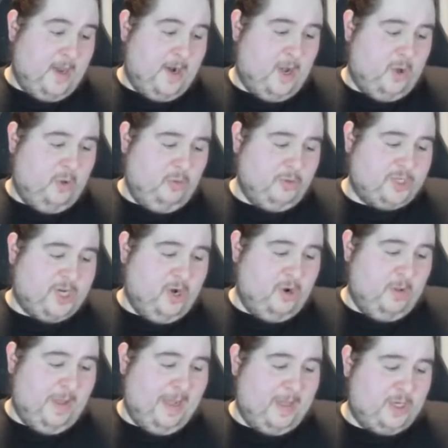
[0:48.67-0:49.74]
An old
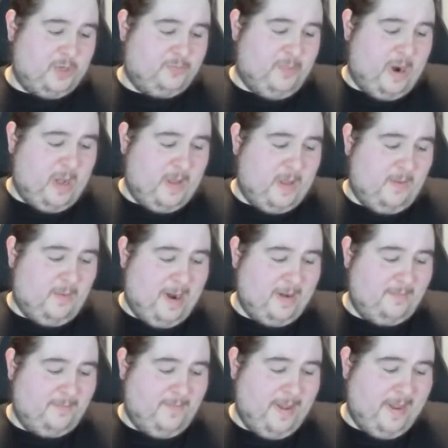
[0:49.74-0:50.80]
school English barley
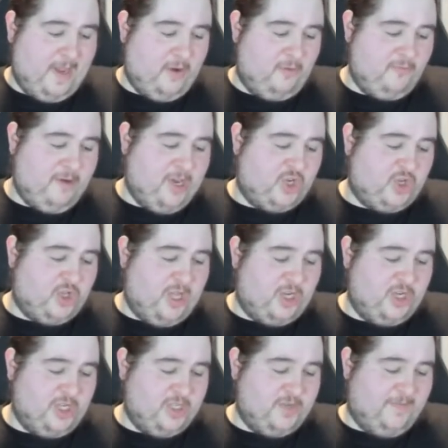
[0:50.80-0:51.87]
wine, big, rich
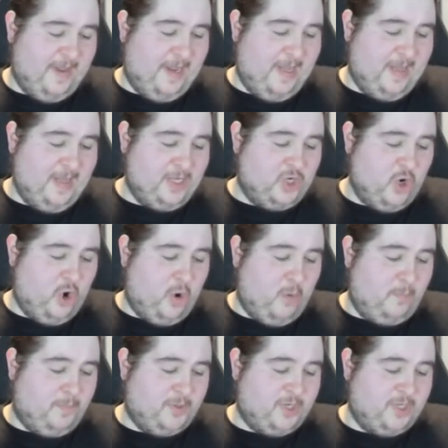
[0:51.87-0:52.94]
lashings of English
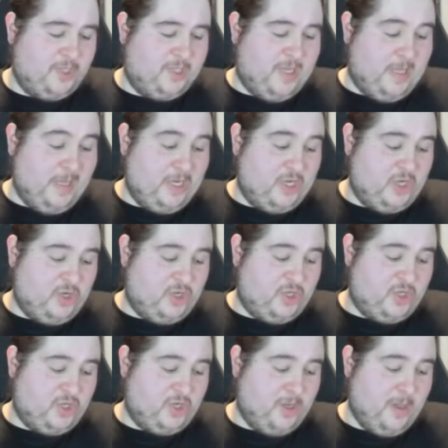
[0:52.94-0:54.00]
hops,
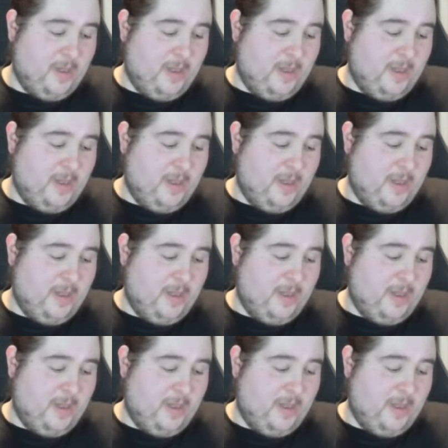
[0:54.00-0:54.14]
delicious.